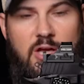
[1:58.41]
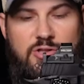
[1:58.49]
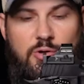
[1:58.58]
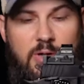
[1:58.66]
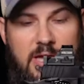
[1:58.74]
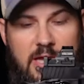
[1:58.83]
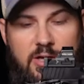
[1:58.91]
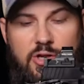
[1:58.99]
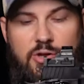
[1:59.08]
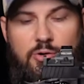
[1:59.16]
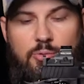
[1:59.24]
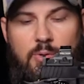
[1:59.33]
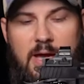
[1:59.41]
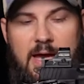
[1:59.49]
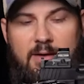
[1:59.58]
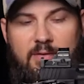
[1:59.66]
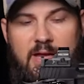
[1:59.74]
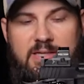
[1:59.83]
So again, you
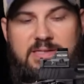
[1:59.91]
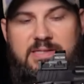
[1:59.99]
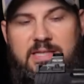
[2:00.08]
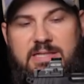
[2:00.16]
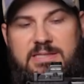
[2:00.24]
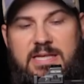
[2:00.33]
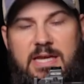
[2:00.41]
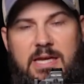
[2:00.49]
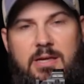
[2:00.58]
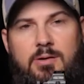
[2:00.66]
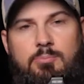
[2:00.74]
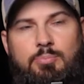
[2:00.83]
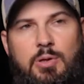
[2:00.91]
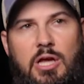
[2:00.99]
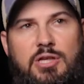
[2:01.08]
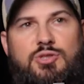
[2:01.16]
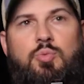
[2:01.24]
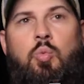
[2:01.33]
have a 16
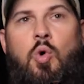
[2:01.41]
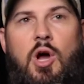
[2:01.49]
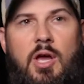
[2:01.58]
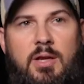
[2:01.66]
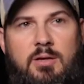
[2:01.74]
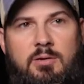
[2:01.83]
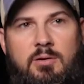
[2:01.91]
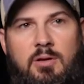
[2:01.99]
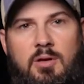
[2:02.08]
plus one